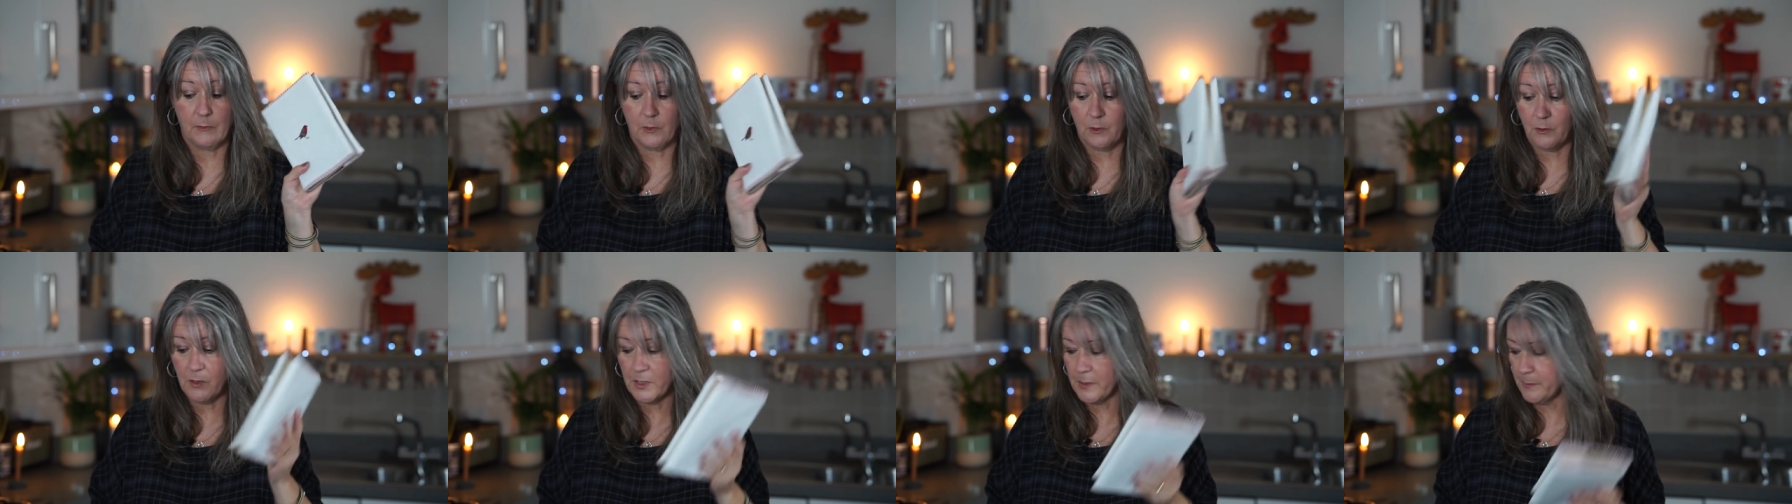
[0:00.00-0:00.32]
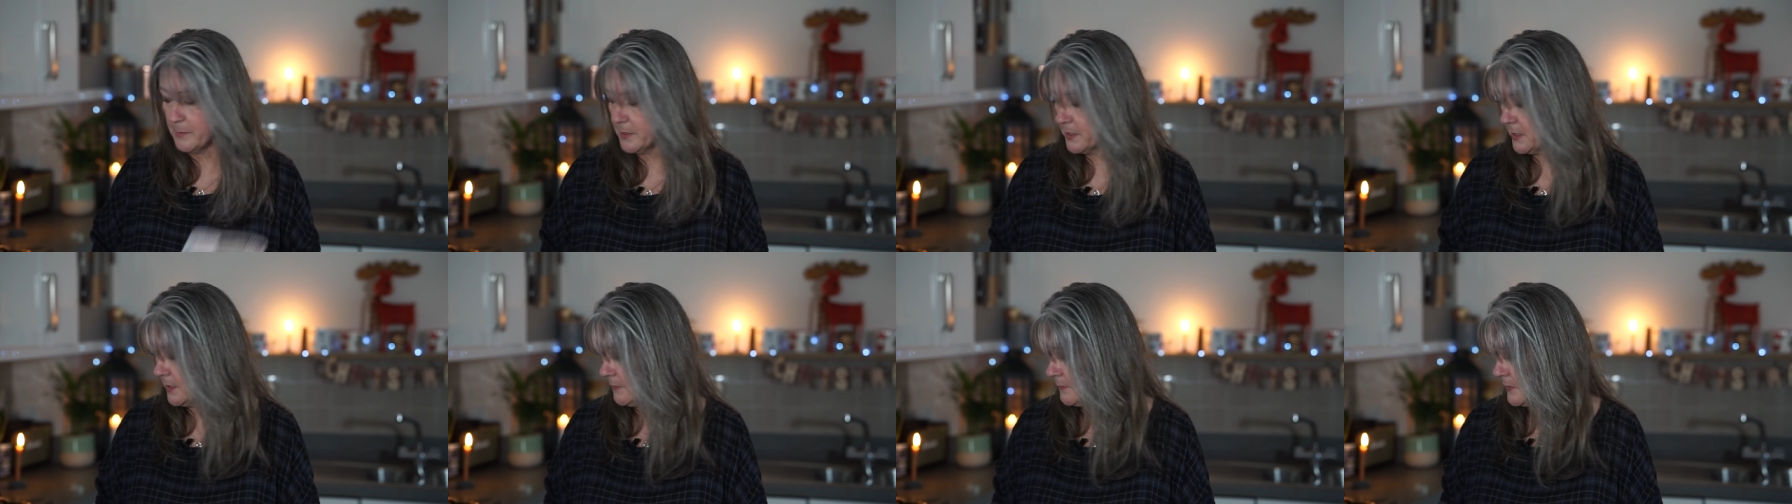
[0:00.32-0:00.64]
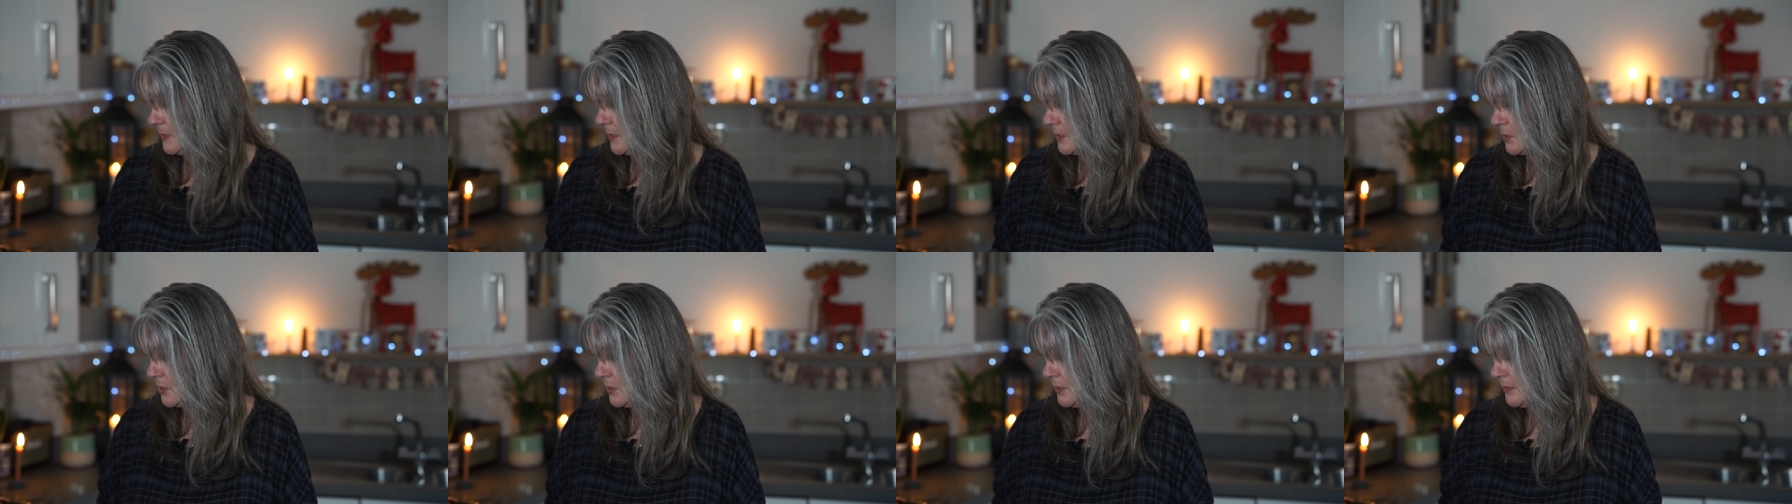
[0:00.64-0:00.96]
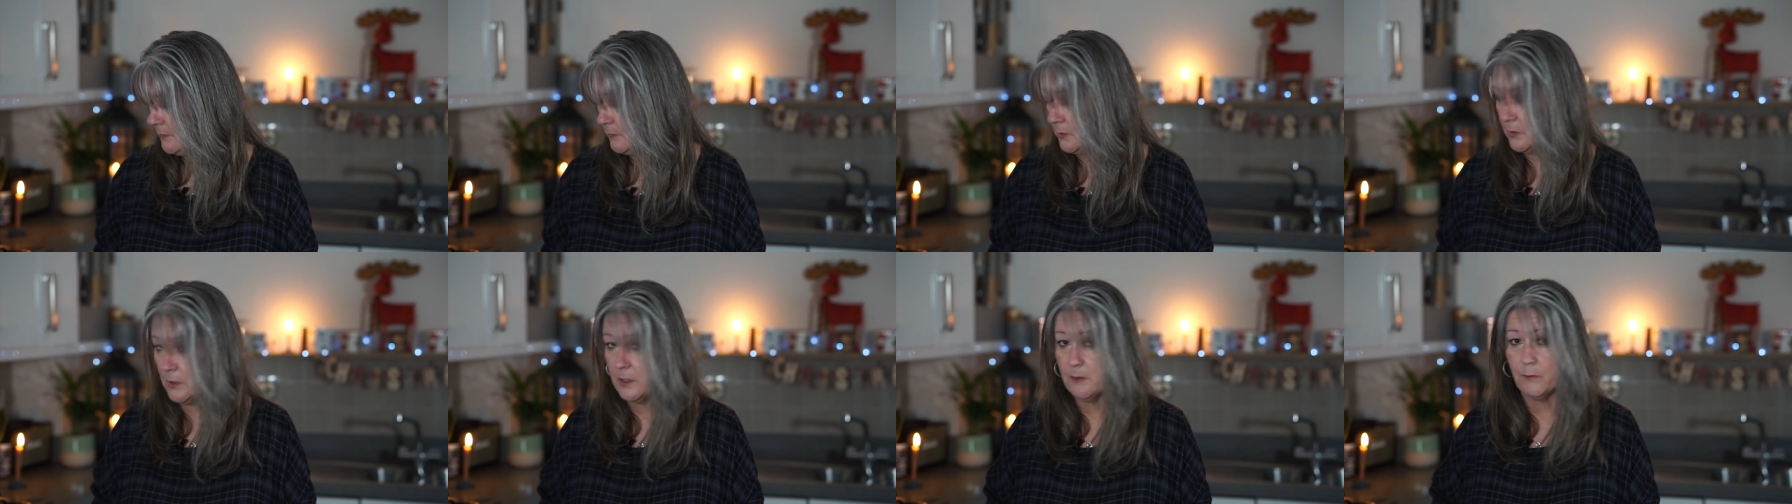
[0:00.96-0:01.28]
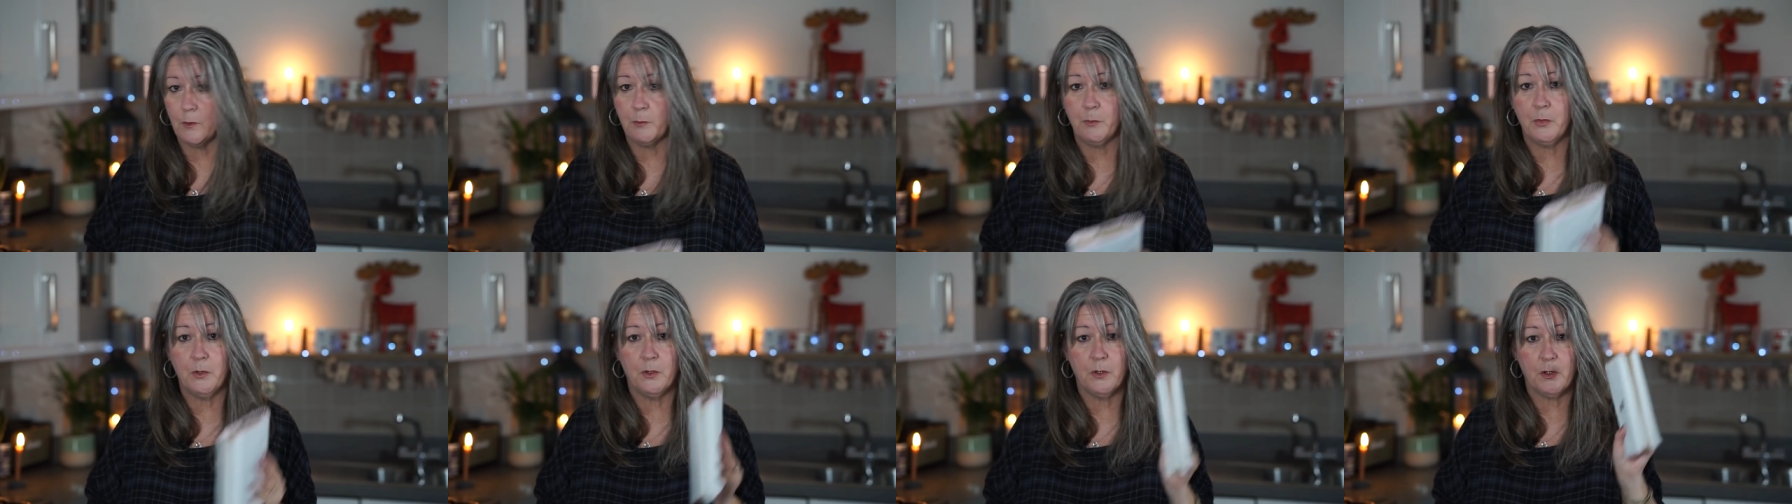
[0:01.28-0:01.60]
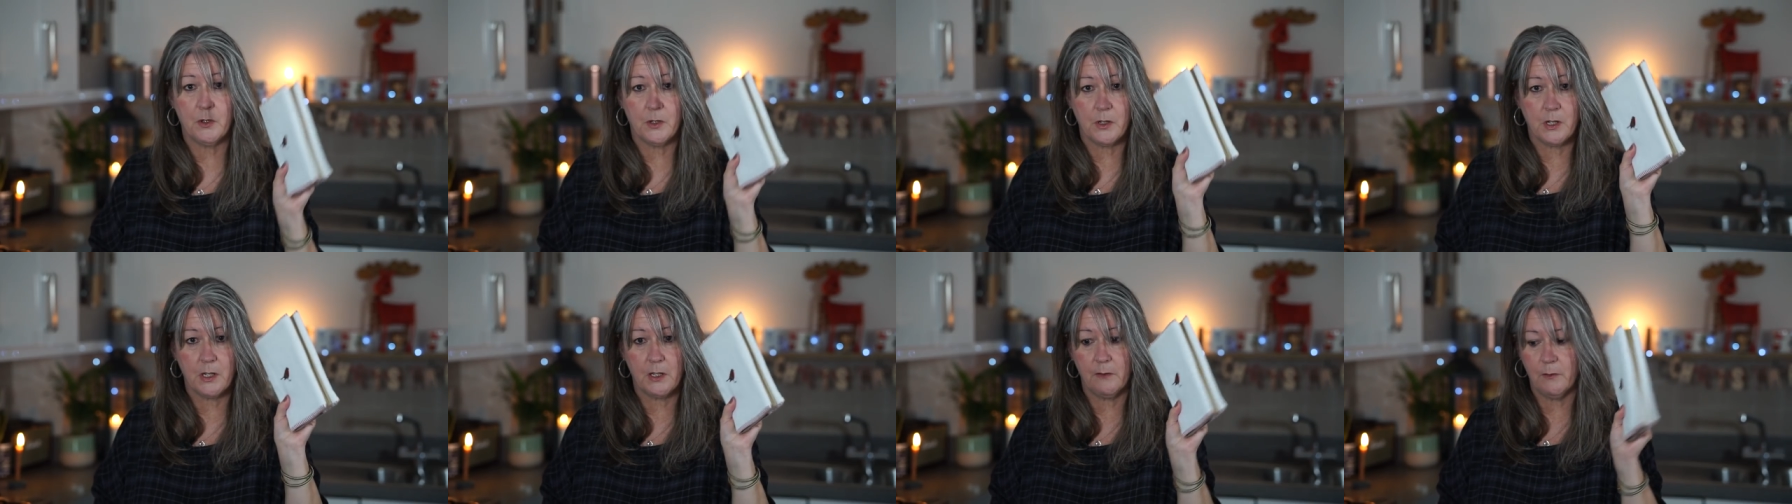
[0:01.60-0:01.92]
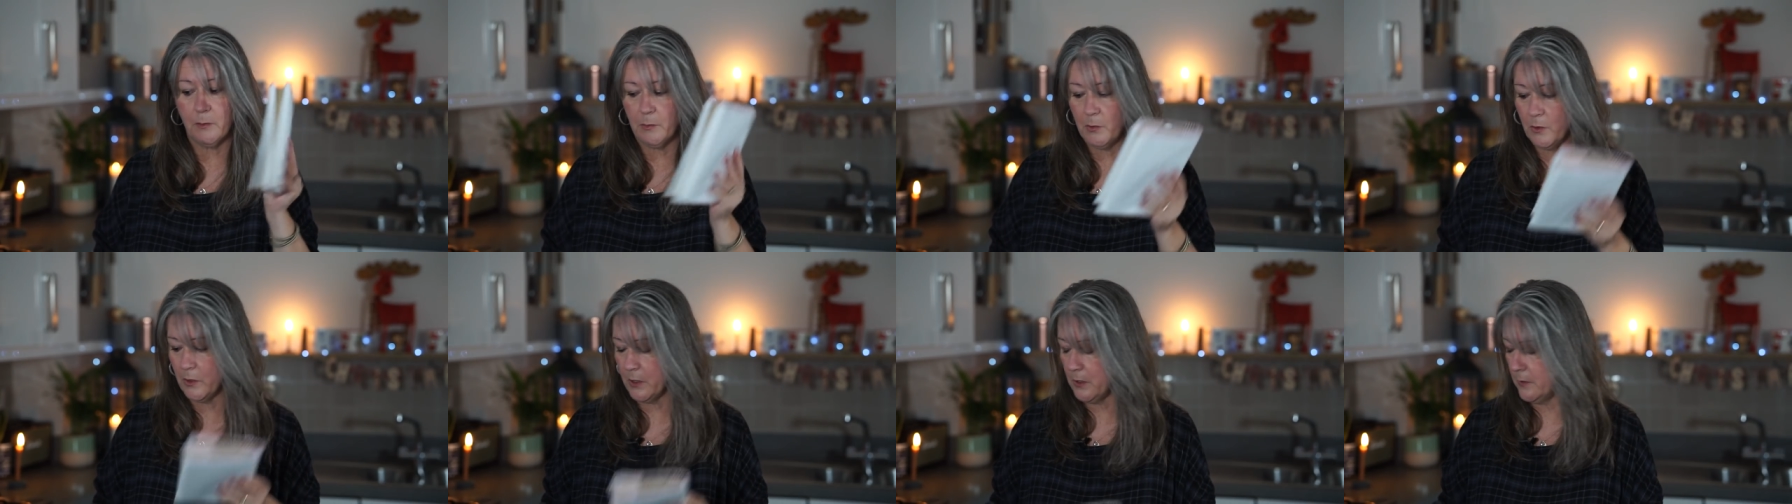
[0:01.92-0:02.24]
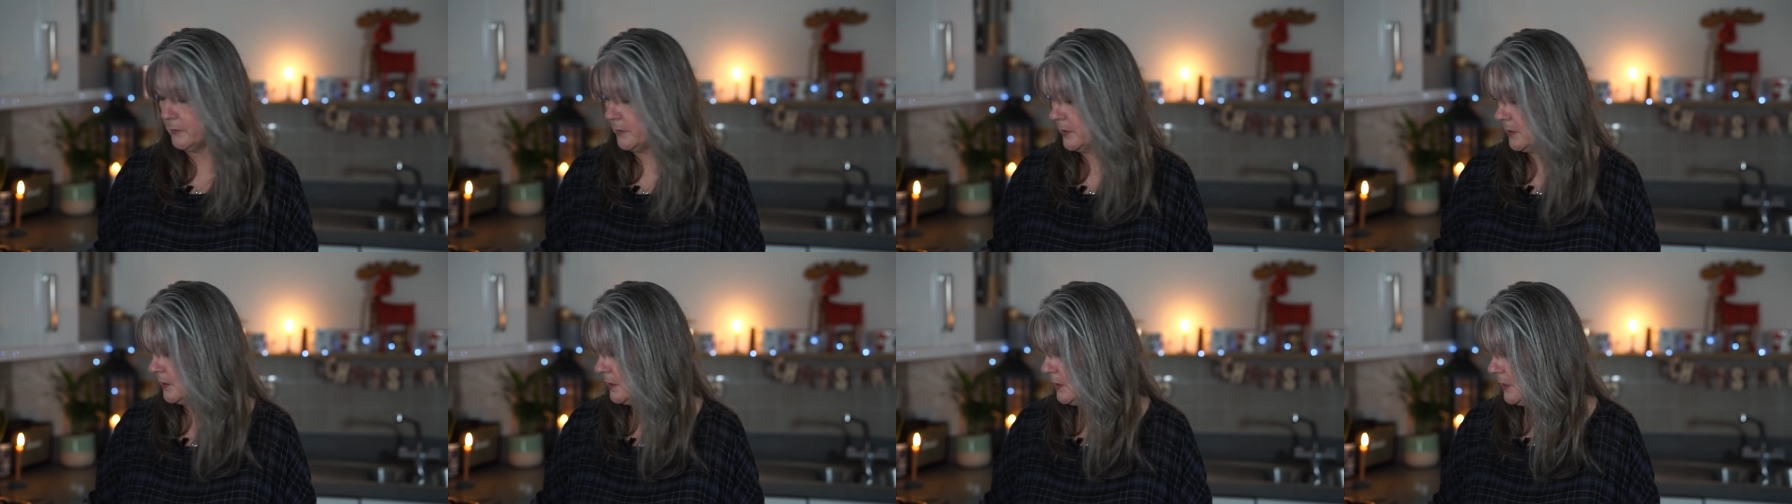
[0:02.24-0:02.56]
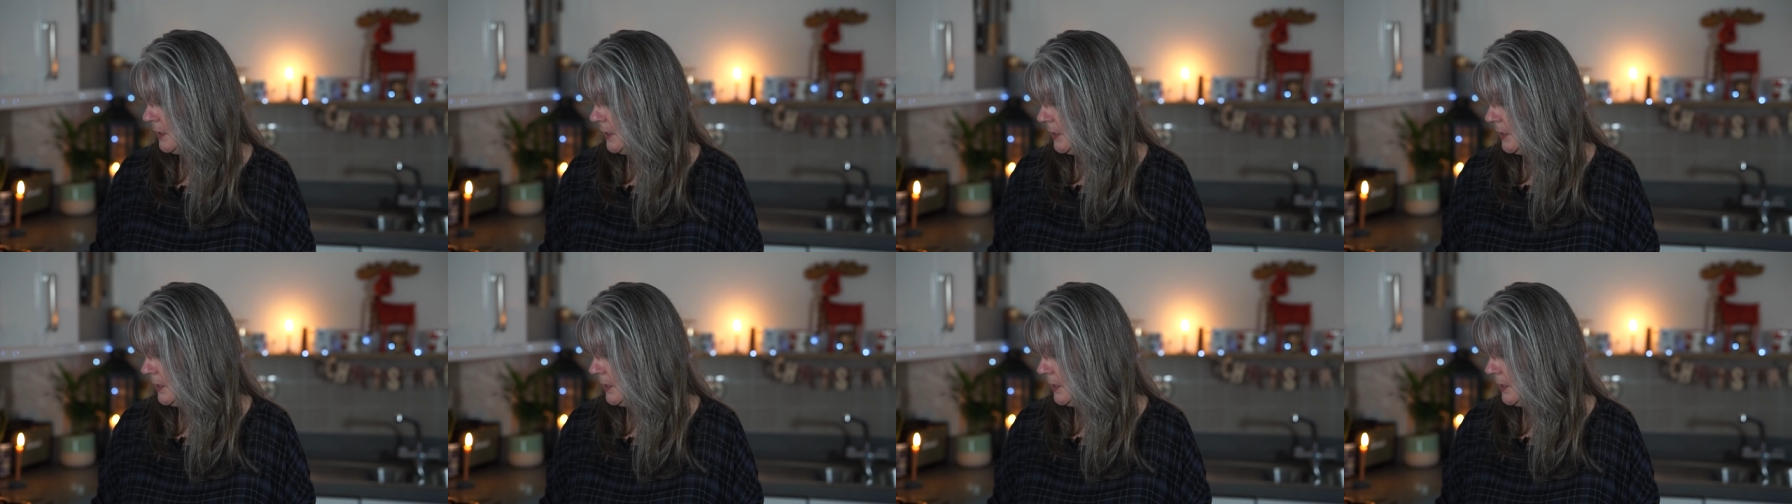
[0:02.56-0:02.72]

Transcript: Christmas gifts, actually, if you give a book, to give a book cover.